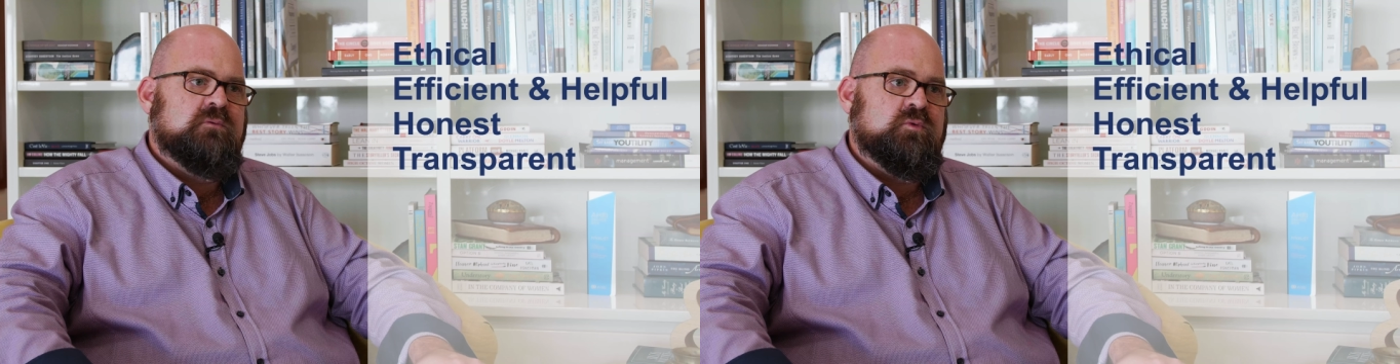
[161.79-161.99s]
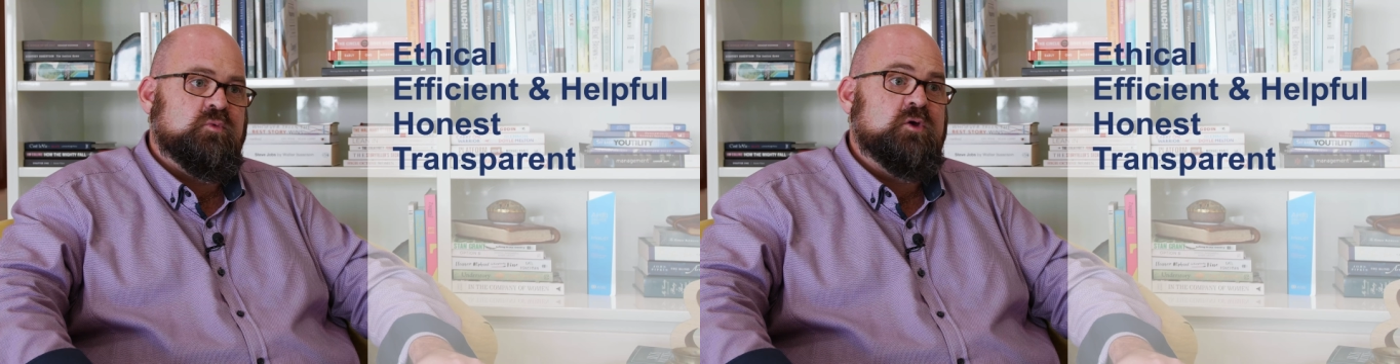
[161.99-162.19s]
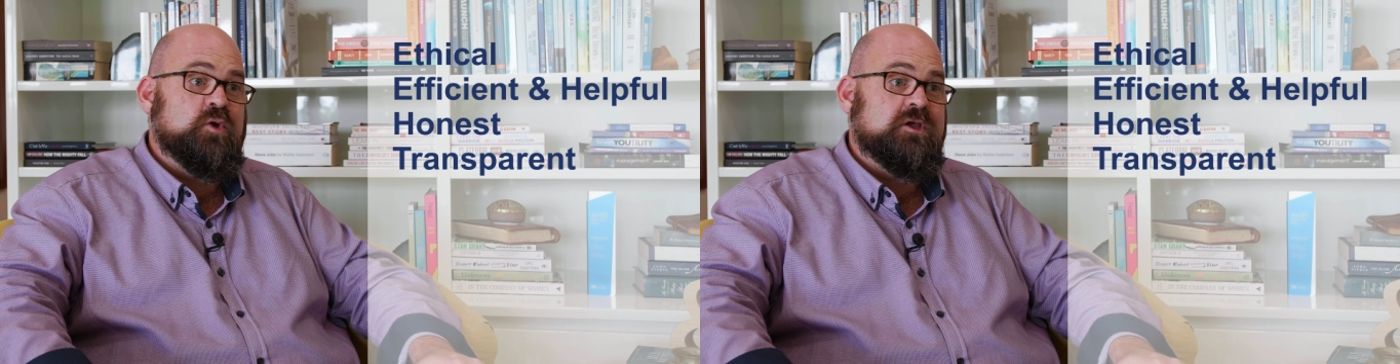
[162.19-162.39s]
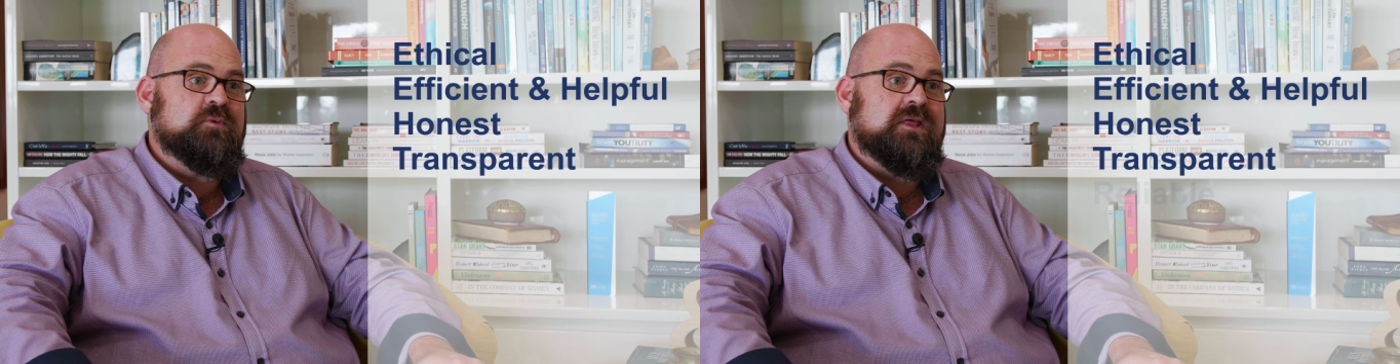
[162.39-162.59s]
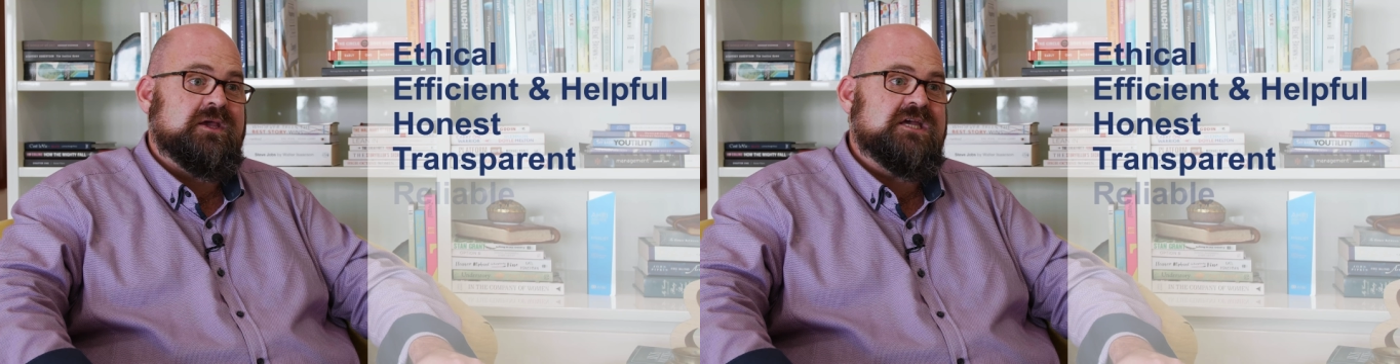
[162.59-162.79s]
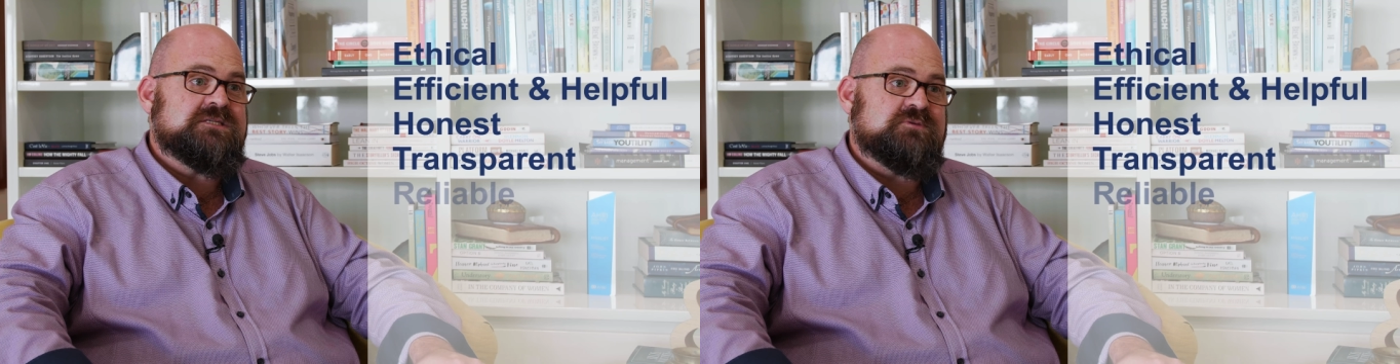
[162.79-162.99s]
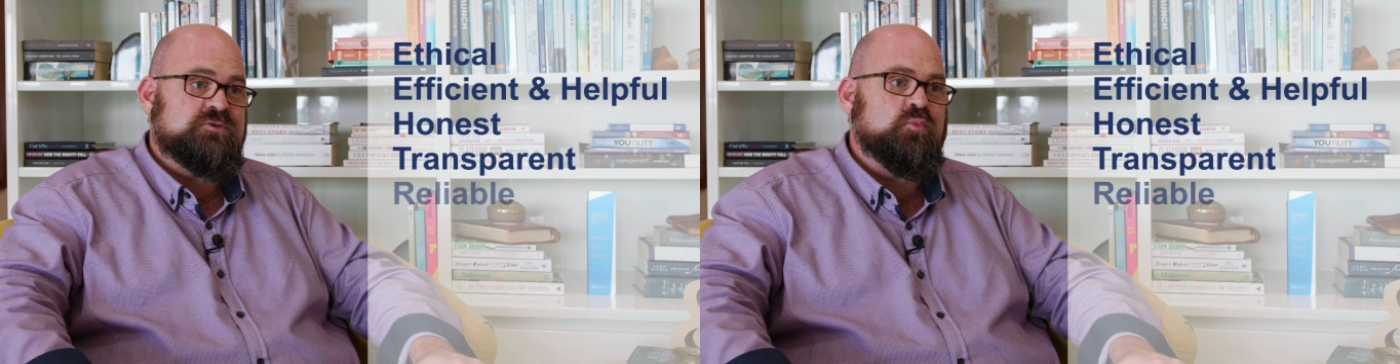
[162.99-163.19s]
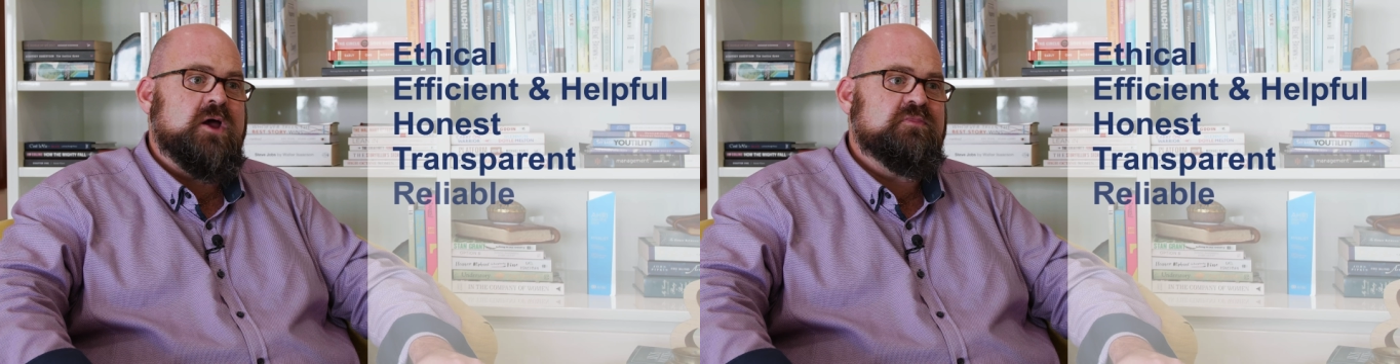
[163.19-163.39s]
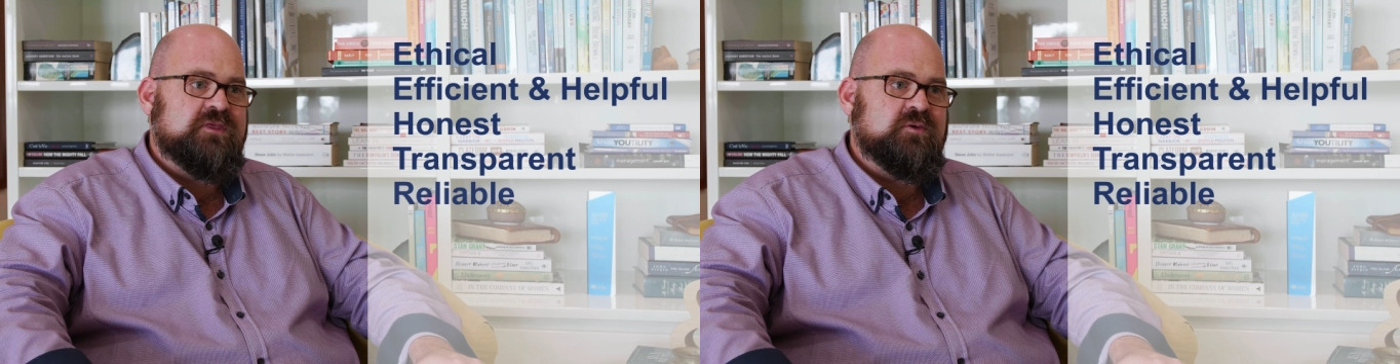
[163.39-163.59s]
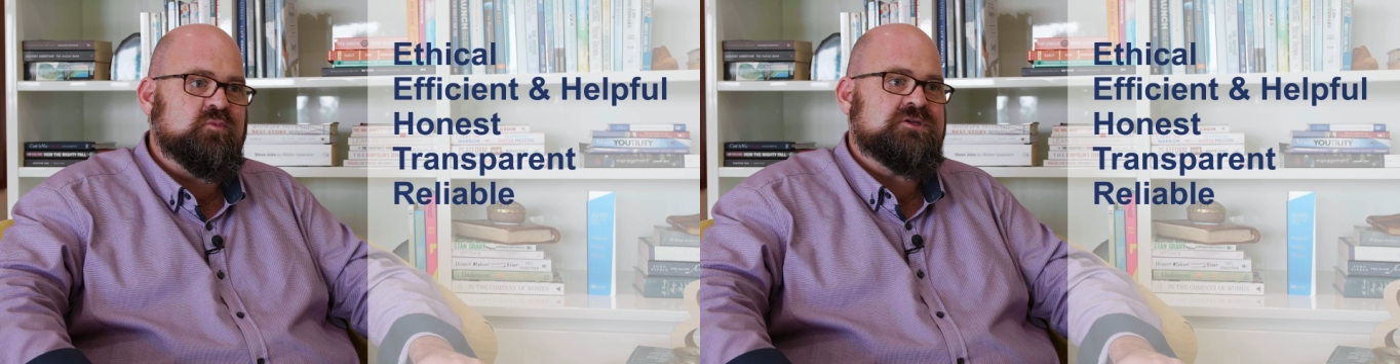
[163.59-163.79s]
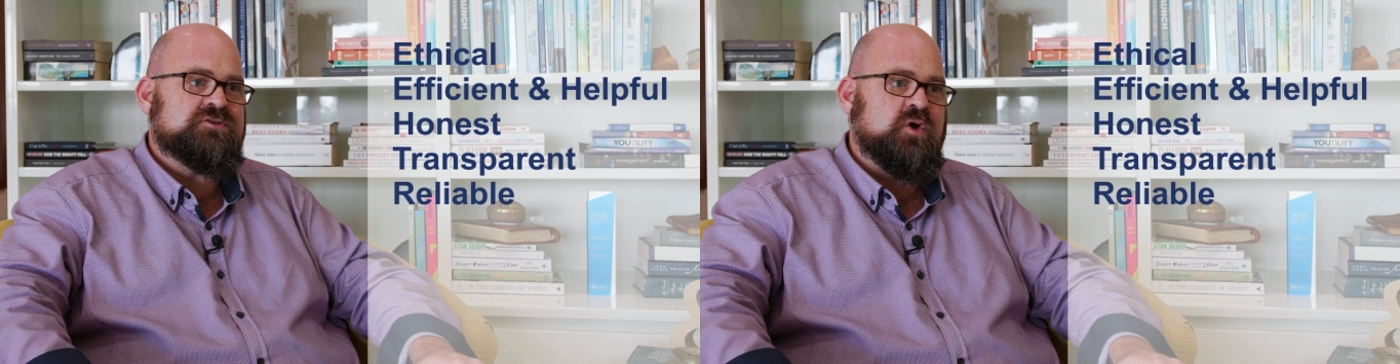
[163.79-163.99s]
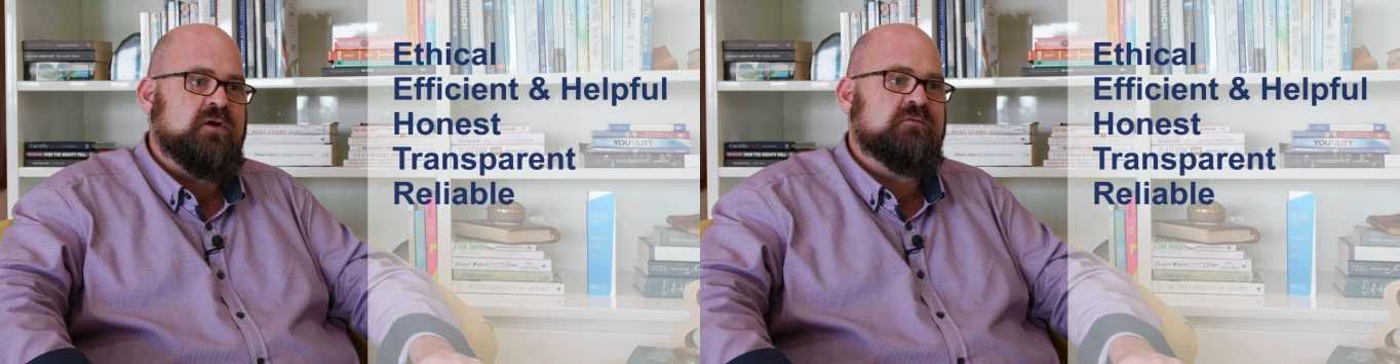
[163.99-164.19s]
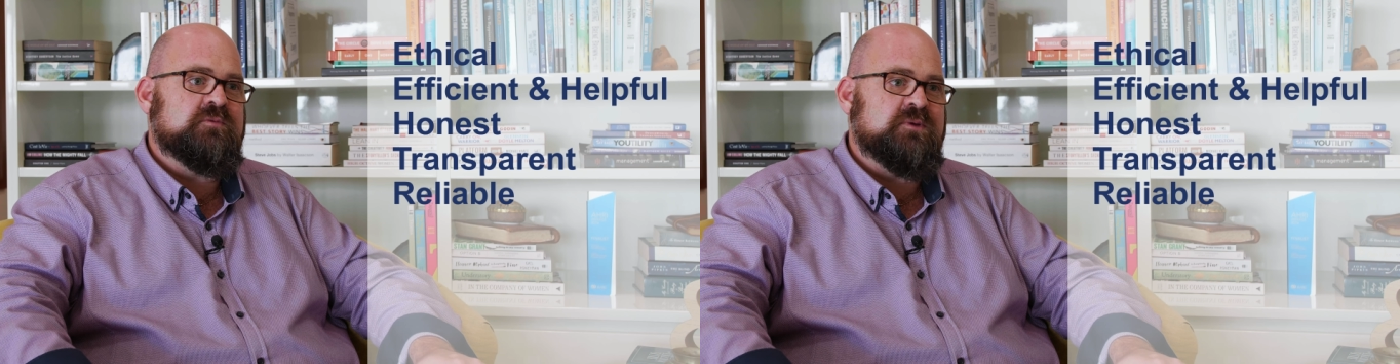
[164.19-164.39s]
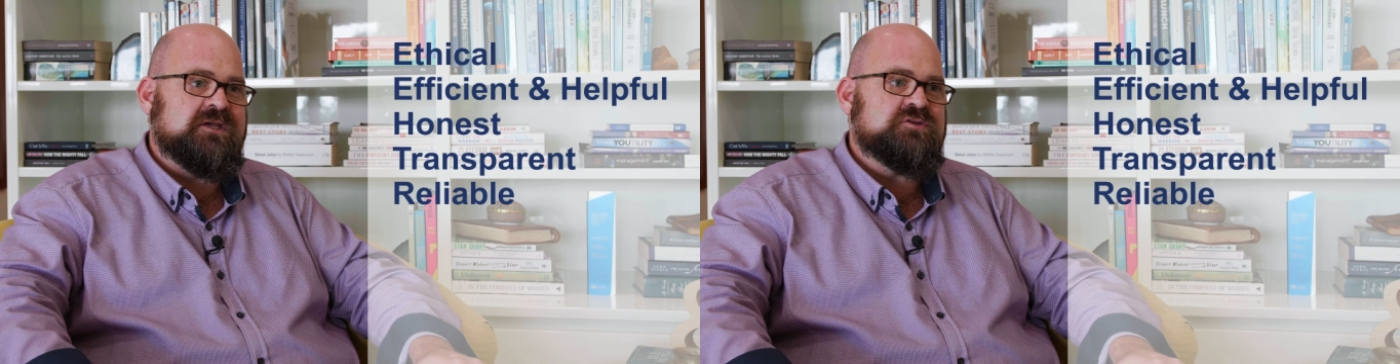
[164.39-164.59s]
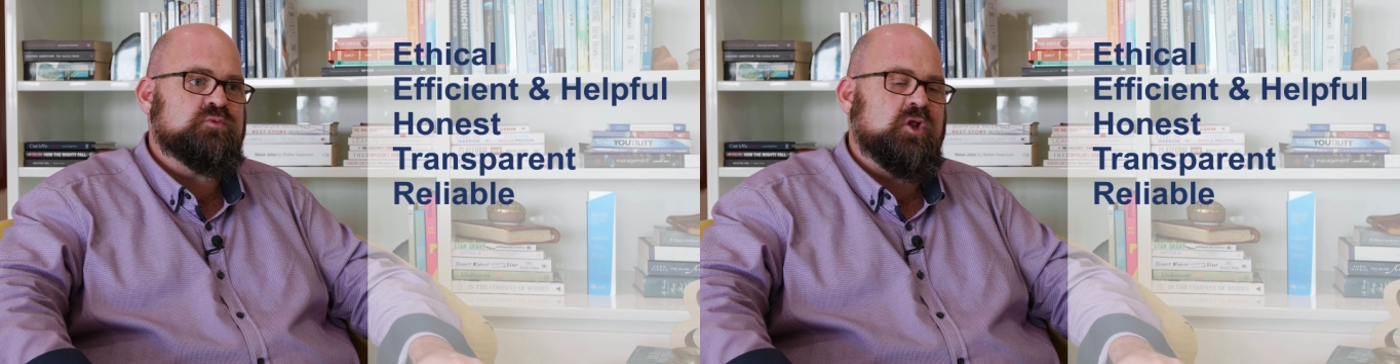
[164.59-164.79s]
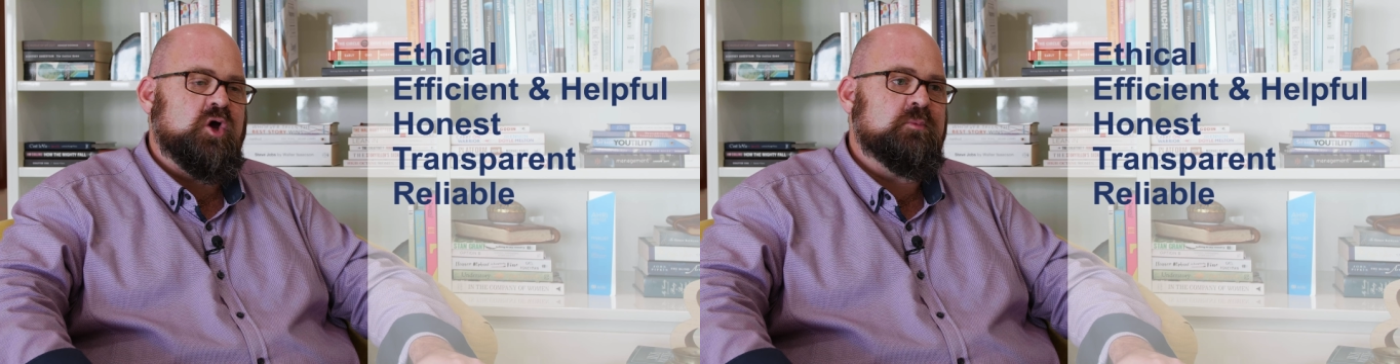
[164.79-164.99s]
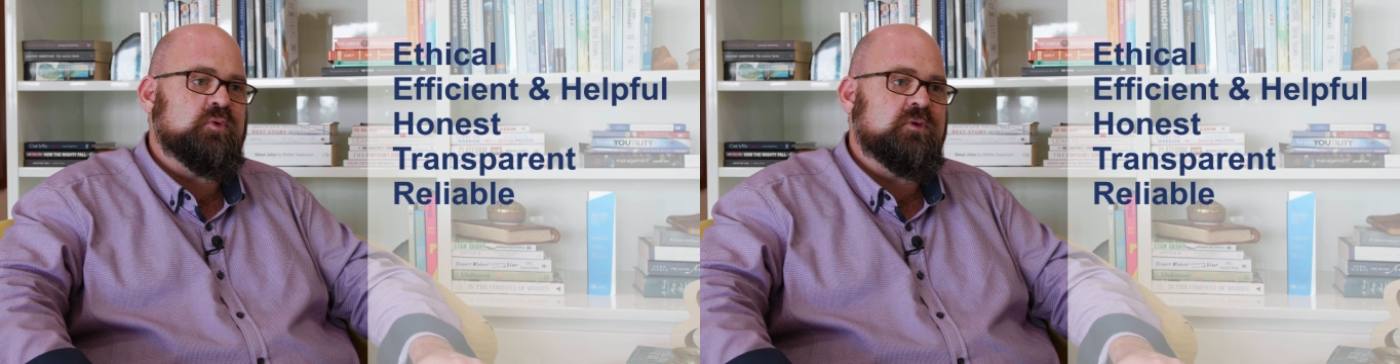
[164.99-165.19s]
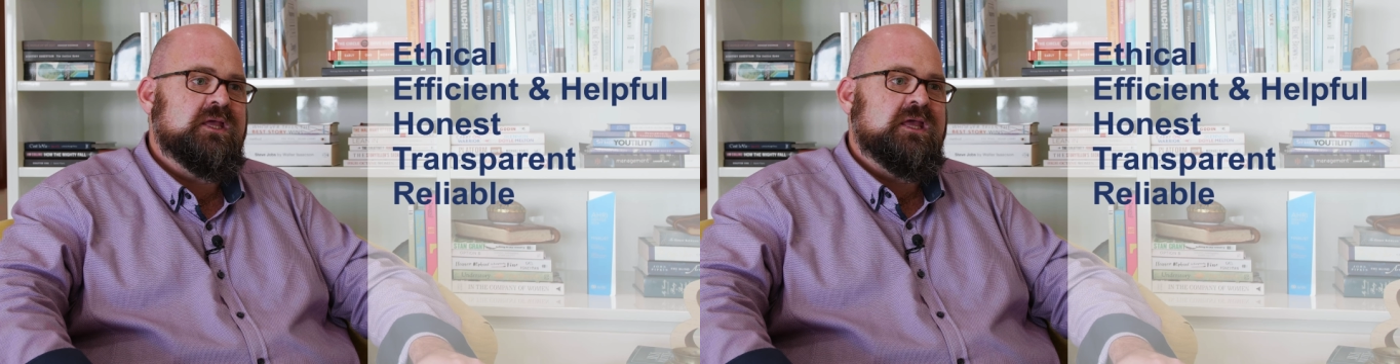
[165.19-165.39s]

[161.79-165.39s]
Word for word: When we're working with our customers, one thing we strive to be is reliable.